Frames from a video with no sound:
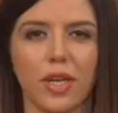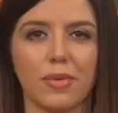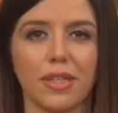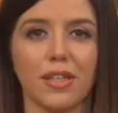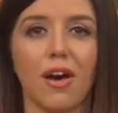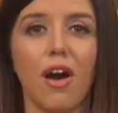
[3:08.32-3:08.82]

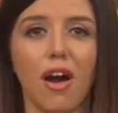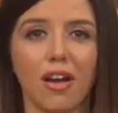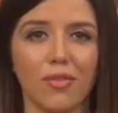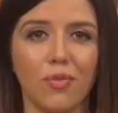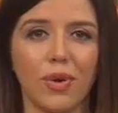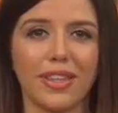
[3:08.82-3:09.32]
kept a
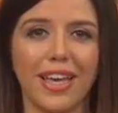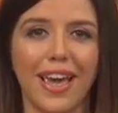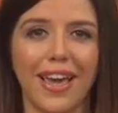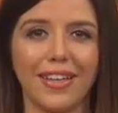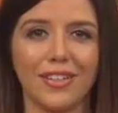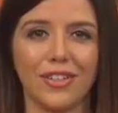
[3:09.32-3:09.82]
log of what they
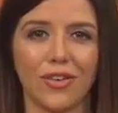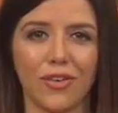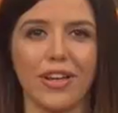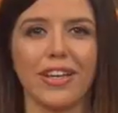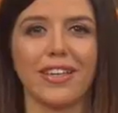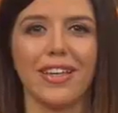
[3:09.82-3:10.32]
ate
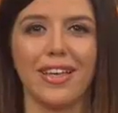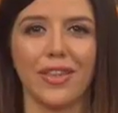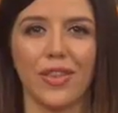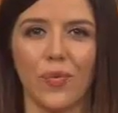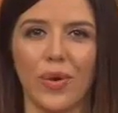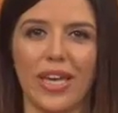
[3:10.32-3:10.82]
during
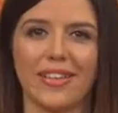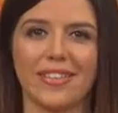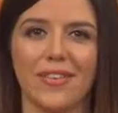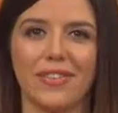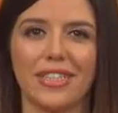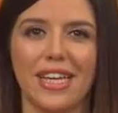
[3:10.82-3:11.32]
the weeks
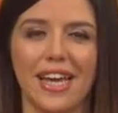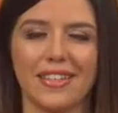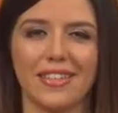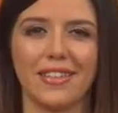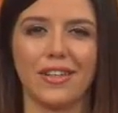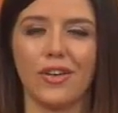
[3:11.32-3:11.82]
of the
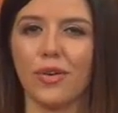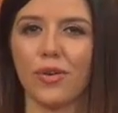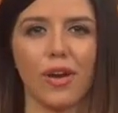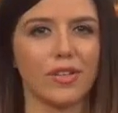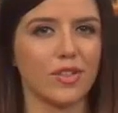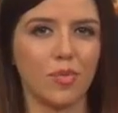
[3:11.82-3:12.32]
test. And,
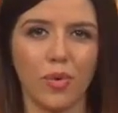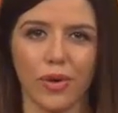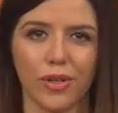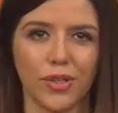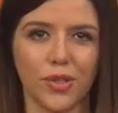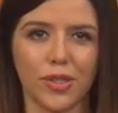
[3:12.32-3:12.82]
across the
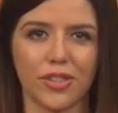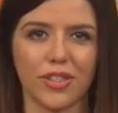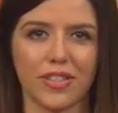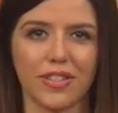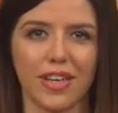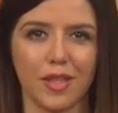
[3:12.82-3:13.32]
board,
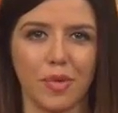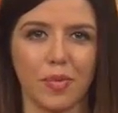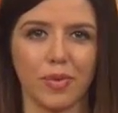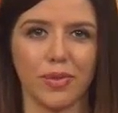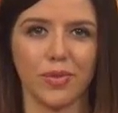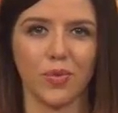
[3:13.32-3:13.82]
nutritionists say that
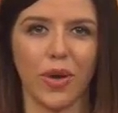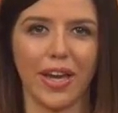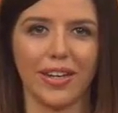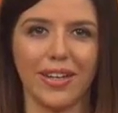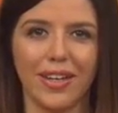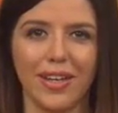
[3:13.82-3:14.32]
people lose
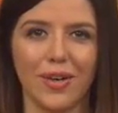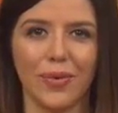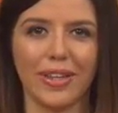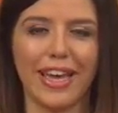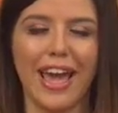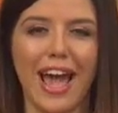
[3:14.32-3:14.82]
weight
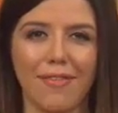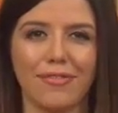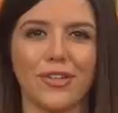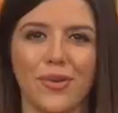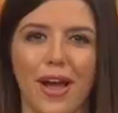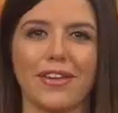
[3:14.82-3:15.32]
when they have
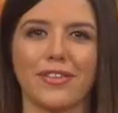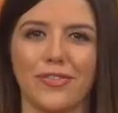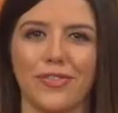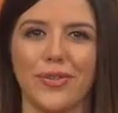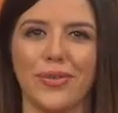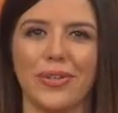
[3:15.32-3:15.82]
to track their
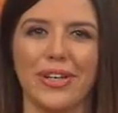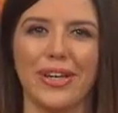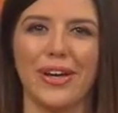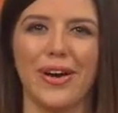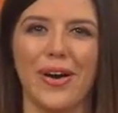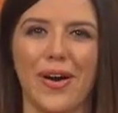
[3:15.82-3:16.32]
food
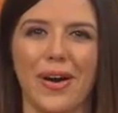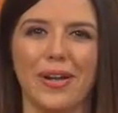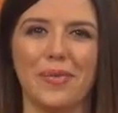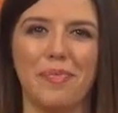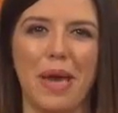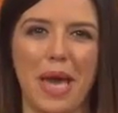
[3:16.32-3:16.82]

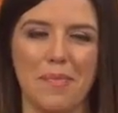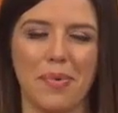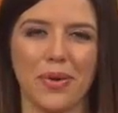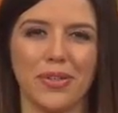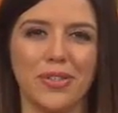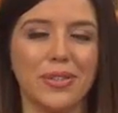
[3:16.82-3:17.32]
on
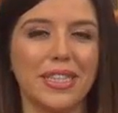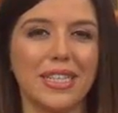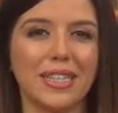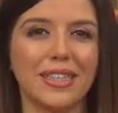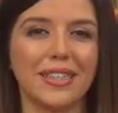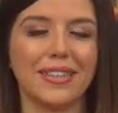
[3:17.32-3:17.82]
paper. Do you
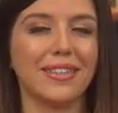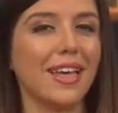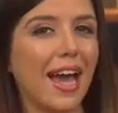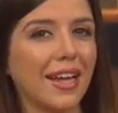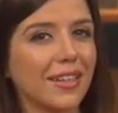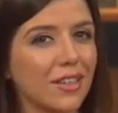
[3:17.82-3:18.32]
think
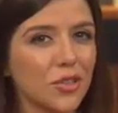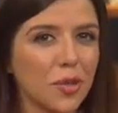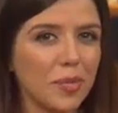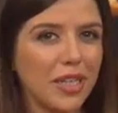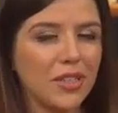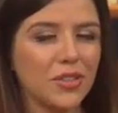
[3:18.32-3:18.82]
that
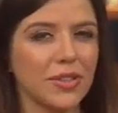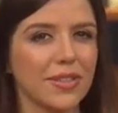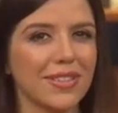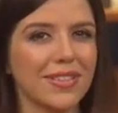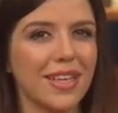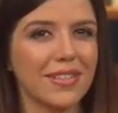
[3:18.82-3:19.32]
contributed to the
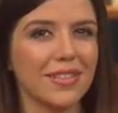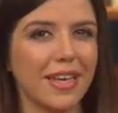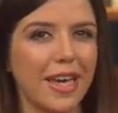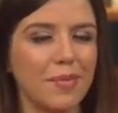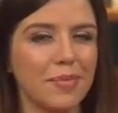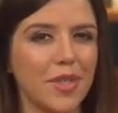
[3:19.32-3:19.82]
success of the
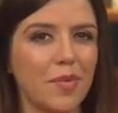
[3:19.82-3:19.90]
game